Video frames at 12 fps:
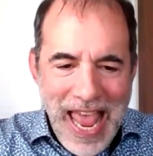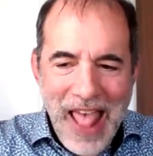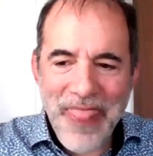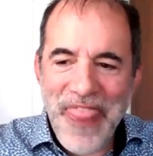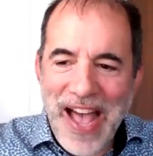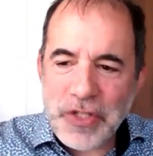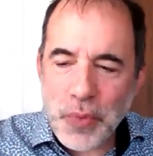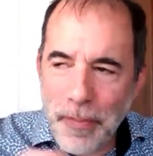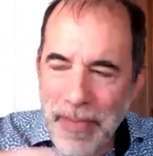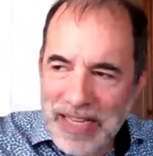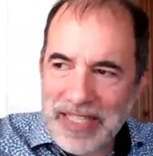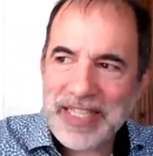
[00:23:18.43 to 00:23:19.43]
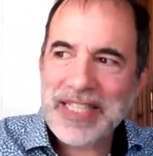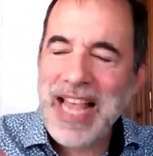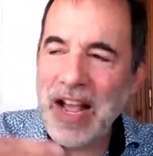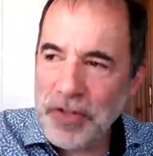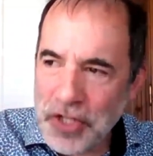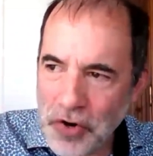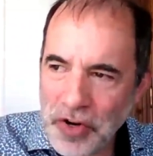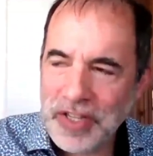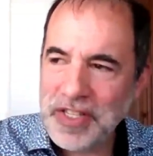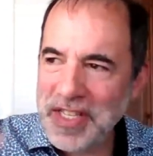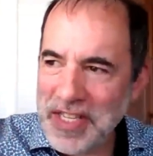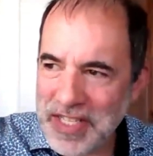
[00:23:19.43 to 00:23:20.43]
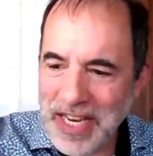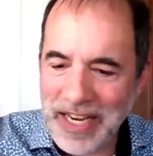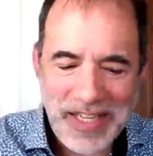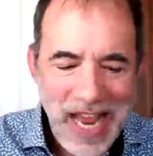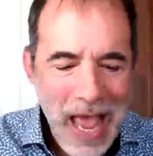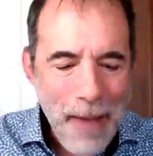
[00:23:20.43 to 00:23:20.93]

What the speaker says: and that's what makes it sound so consistent.